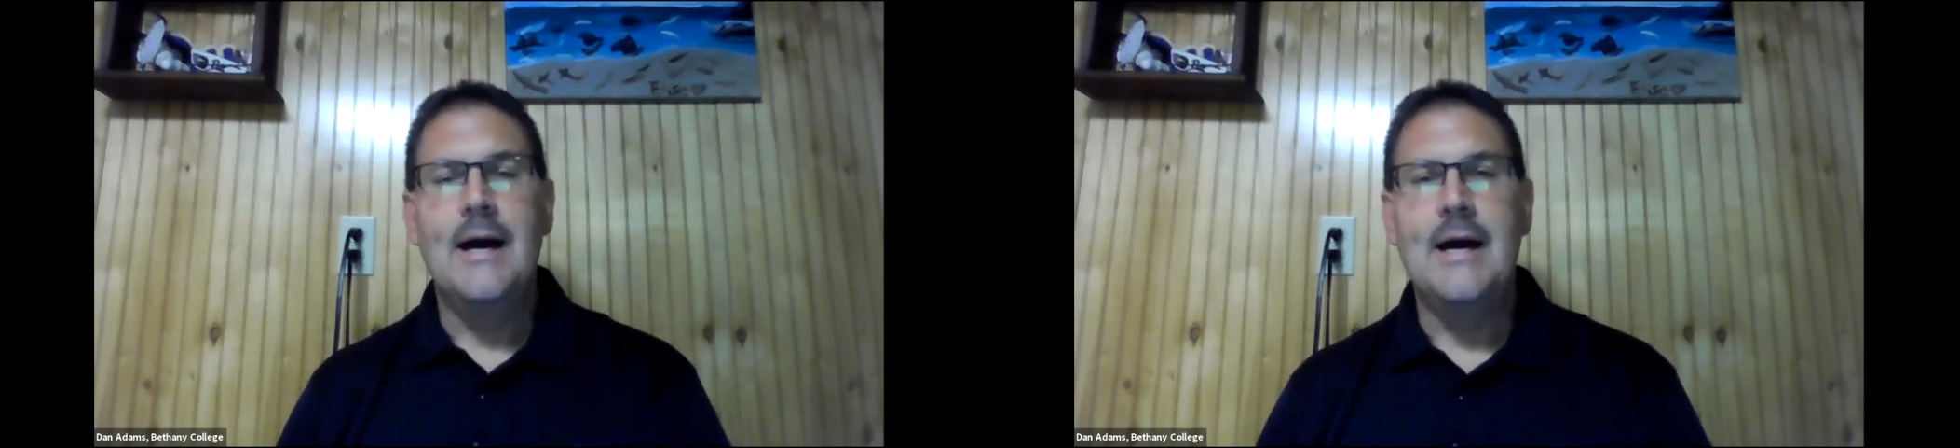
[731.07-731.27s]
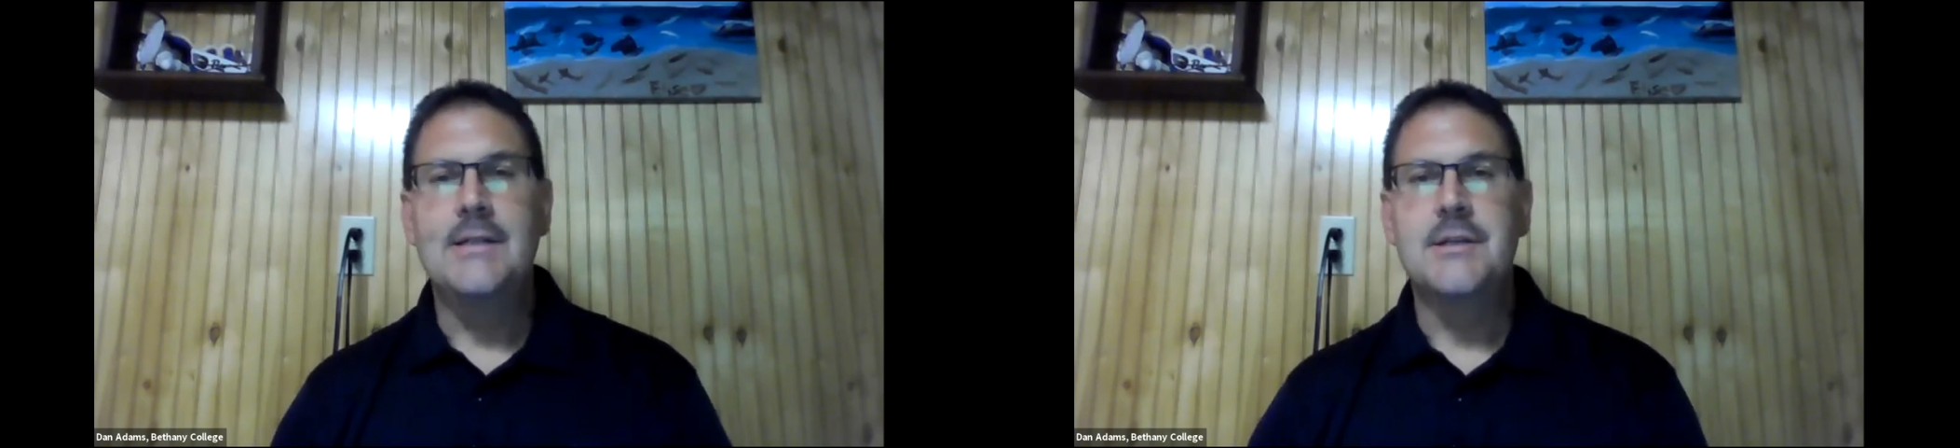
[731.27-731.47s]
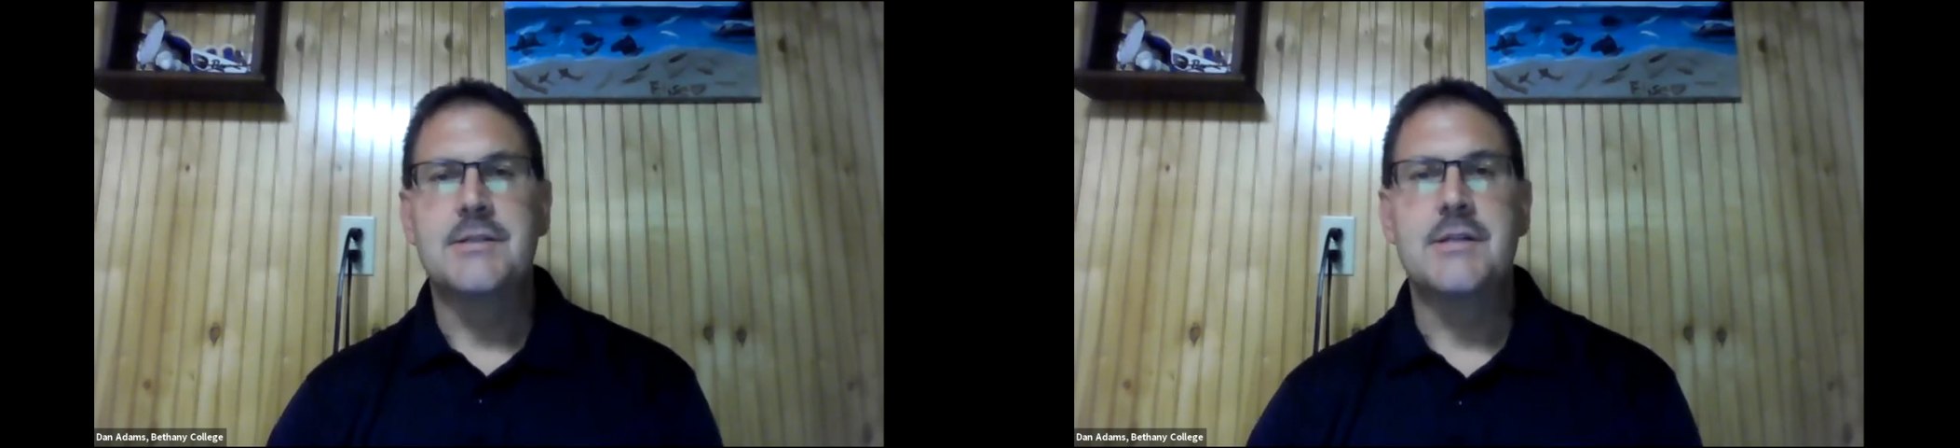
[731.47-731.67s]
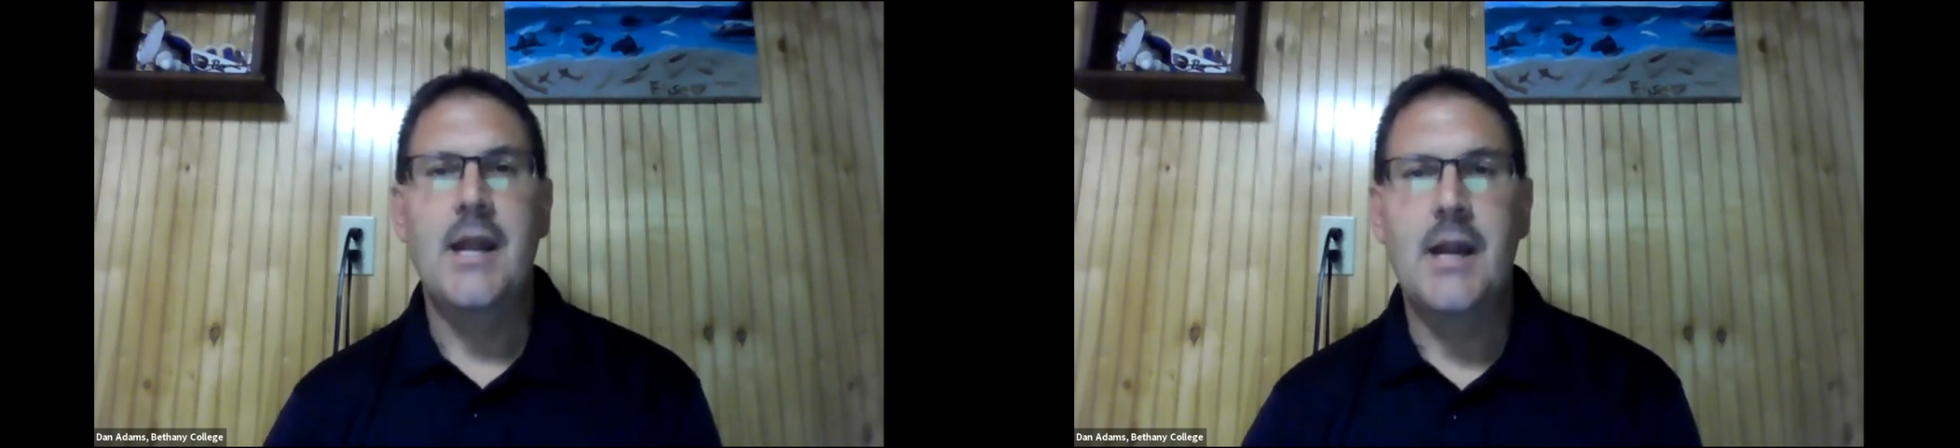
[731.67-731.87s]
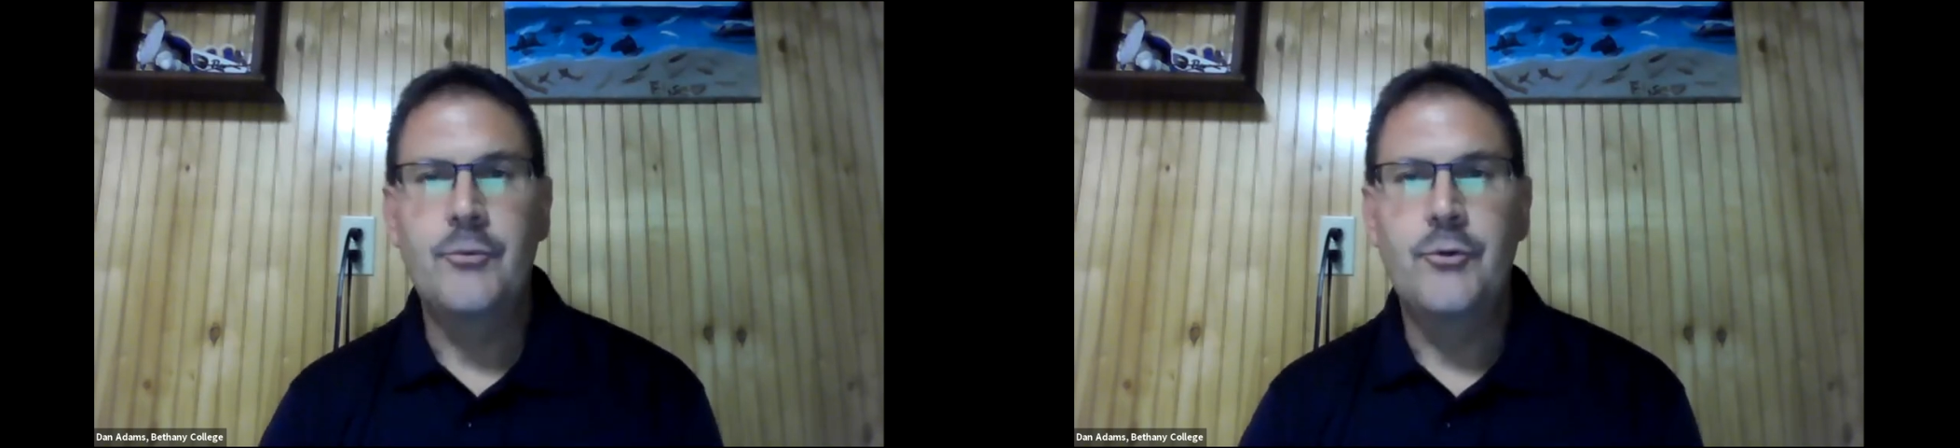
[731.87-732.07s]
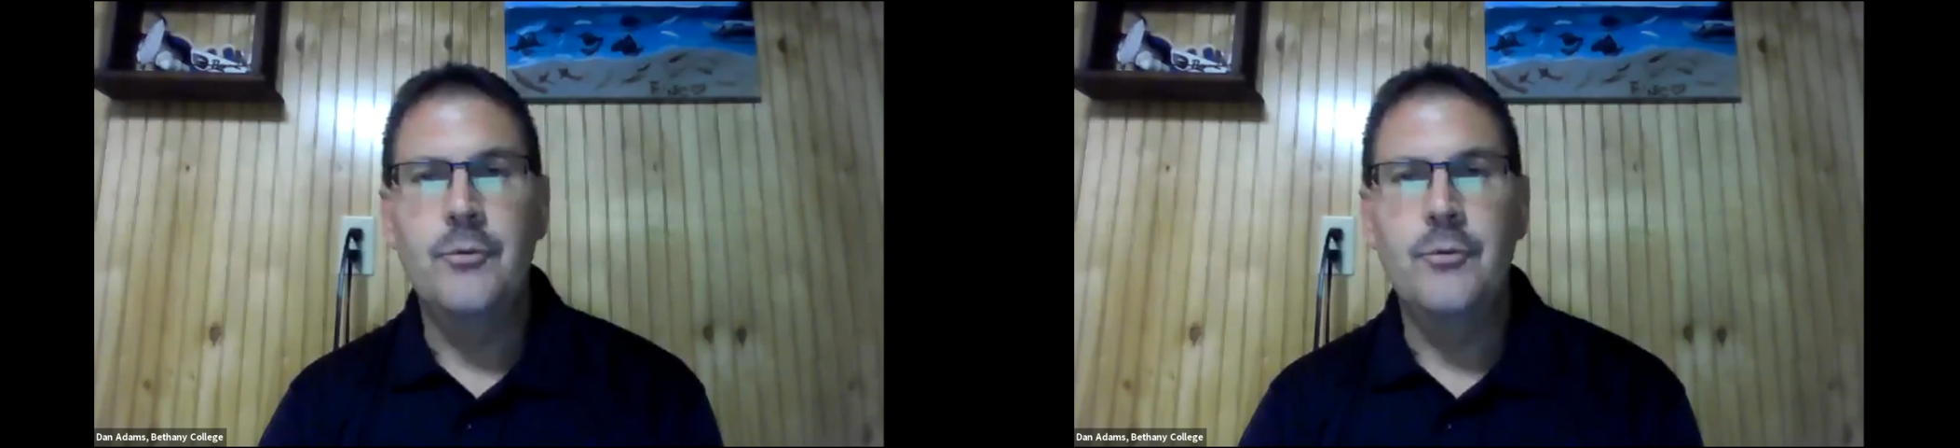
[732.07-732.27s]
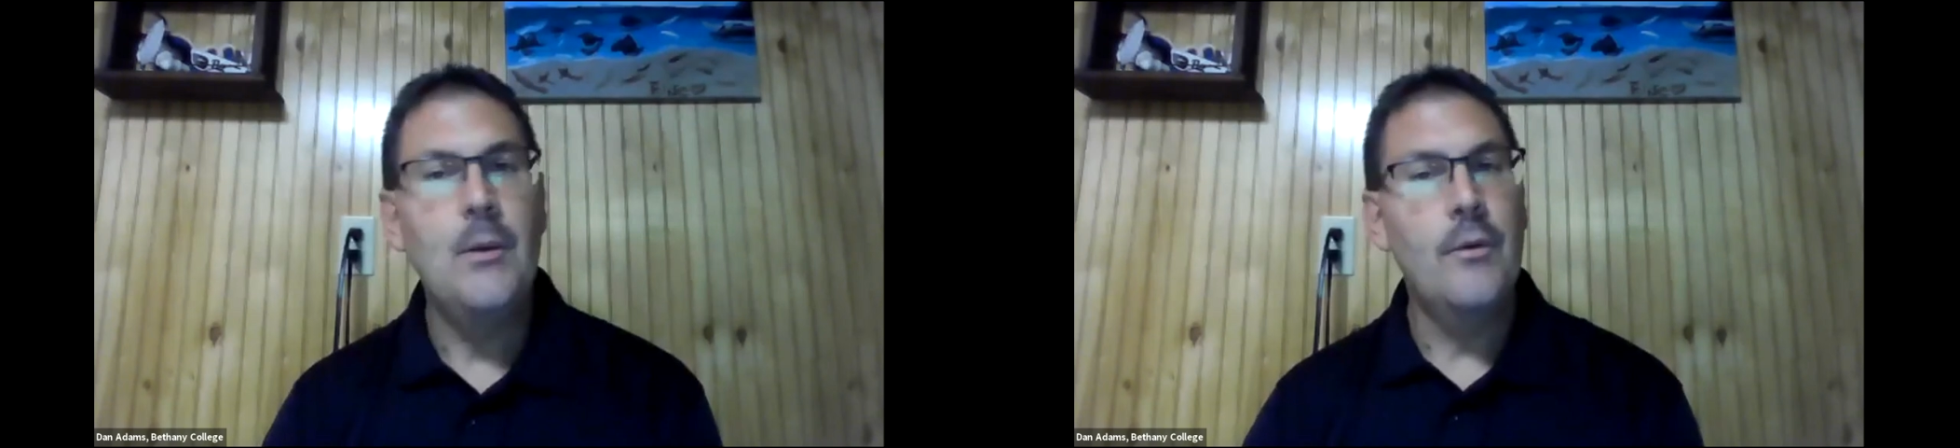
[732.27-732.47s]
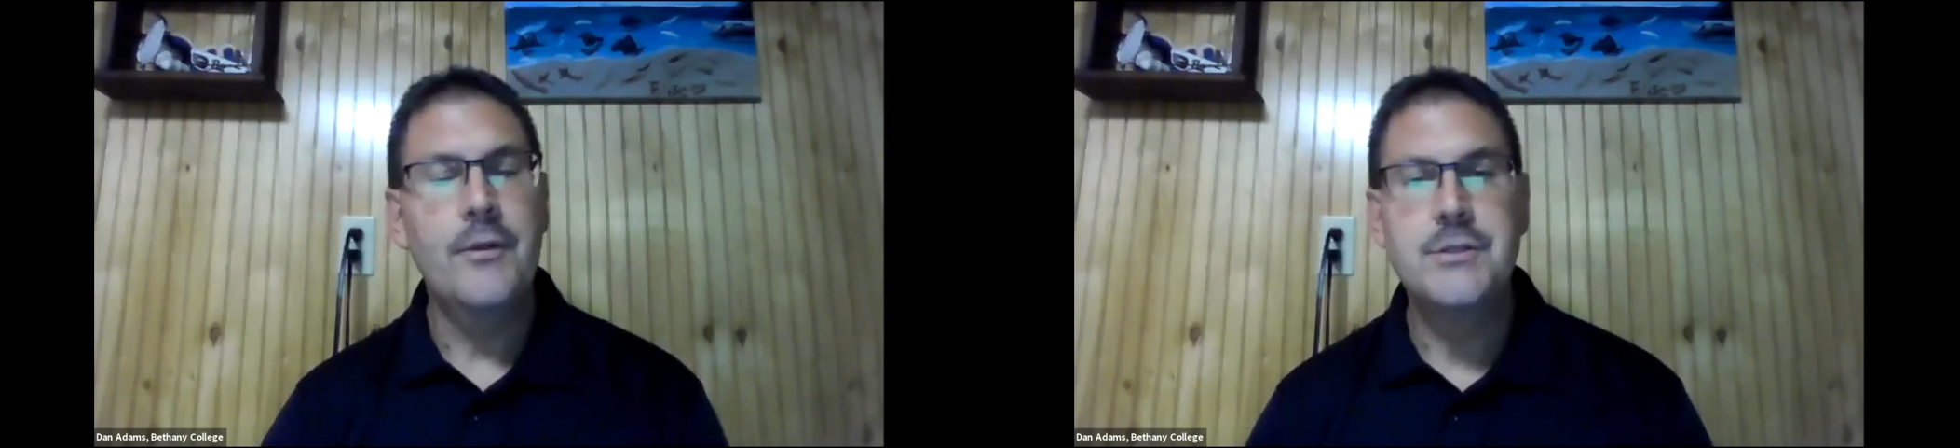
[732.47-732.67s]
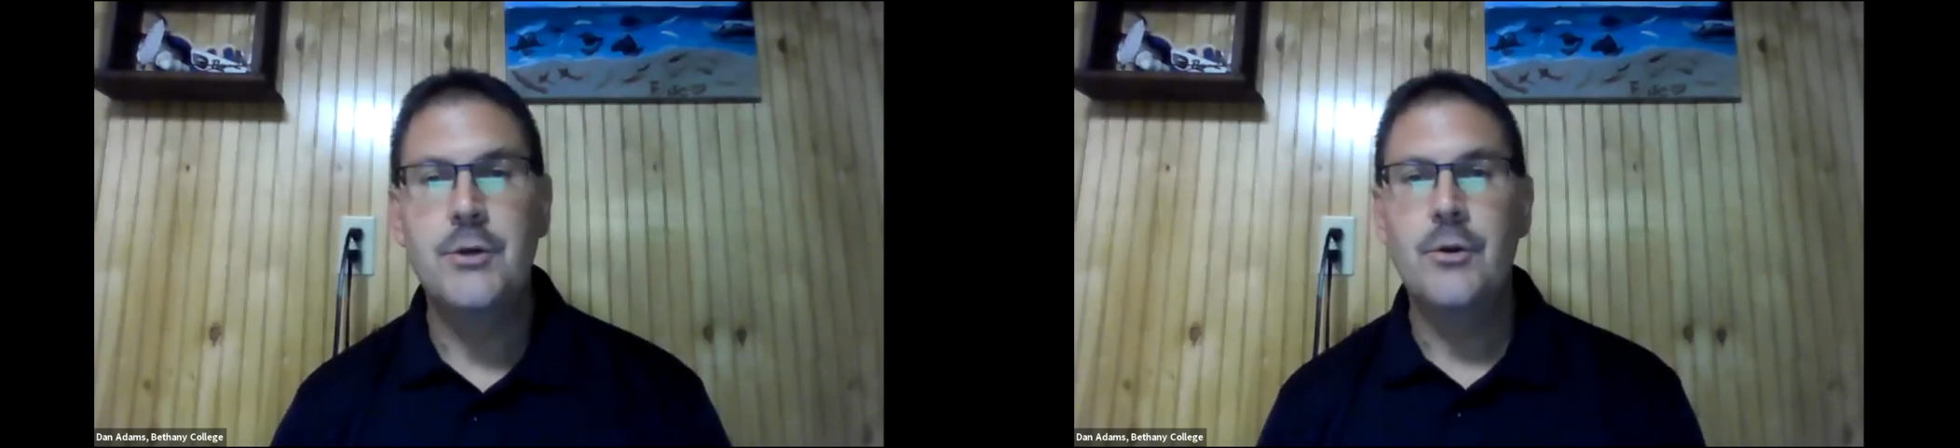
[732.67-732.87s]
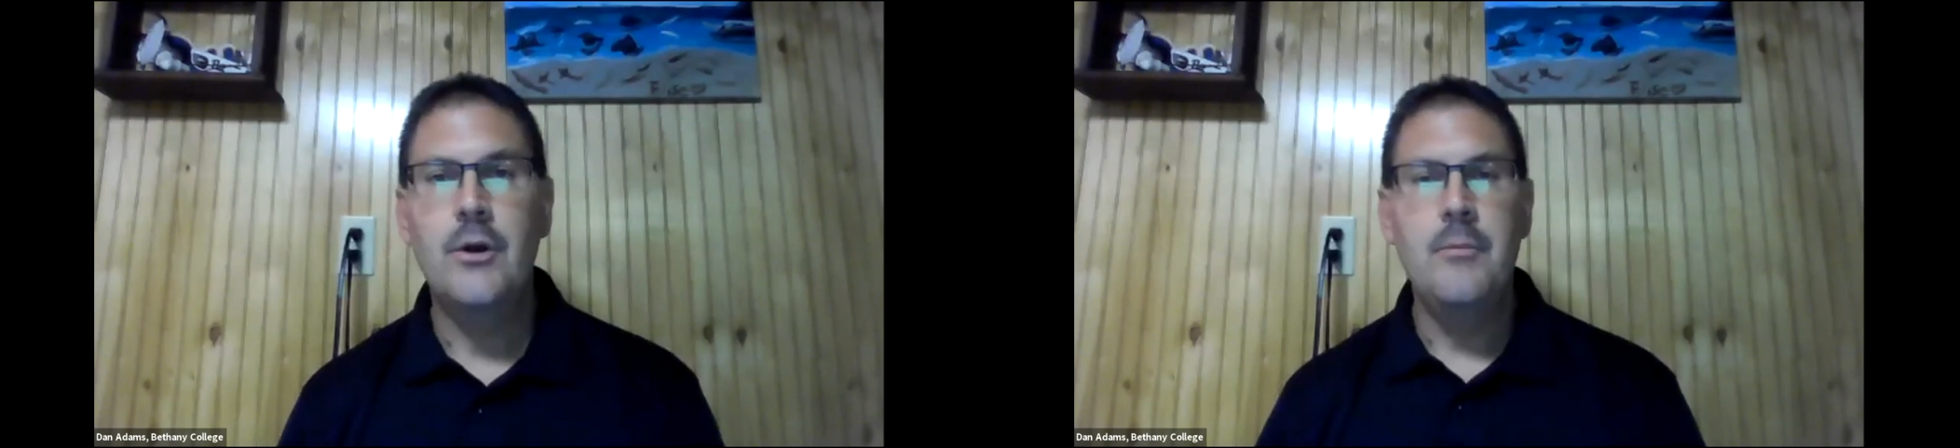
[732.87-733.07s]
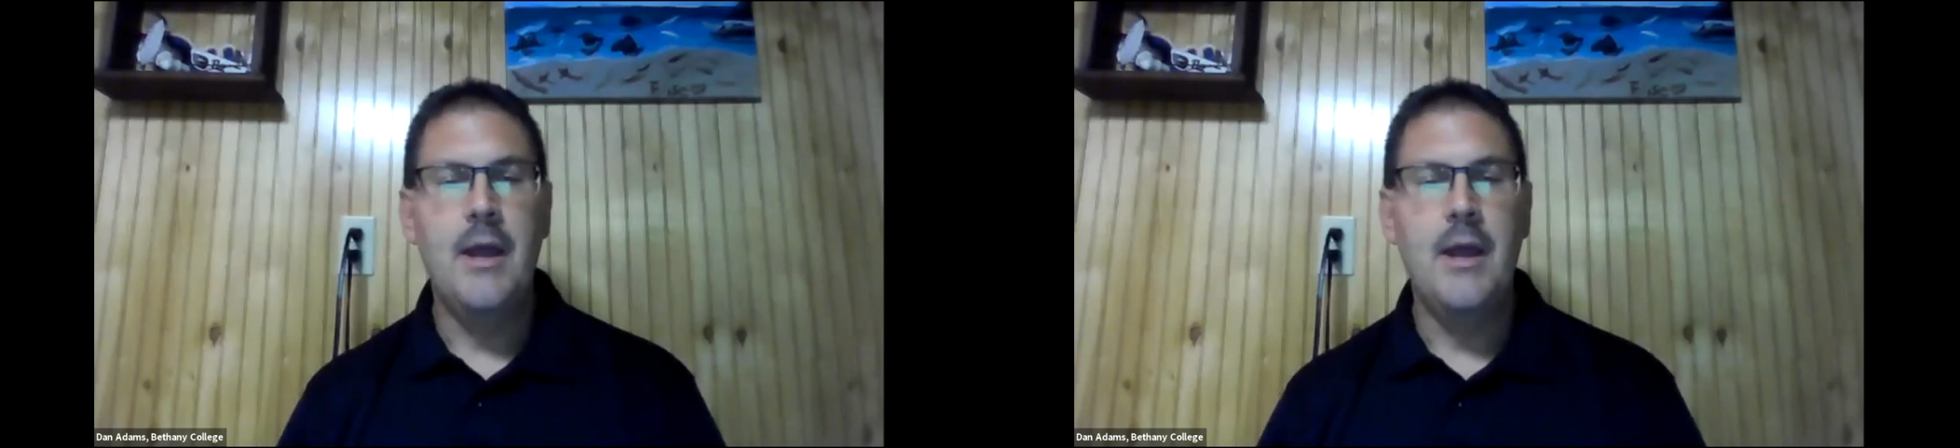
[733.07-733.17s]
to sign up to meet with a tutor,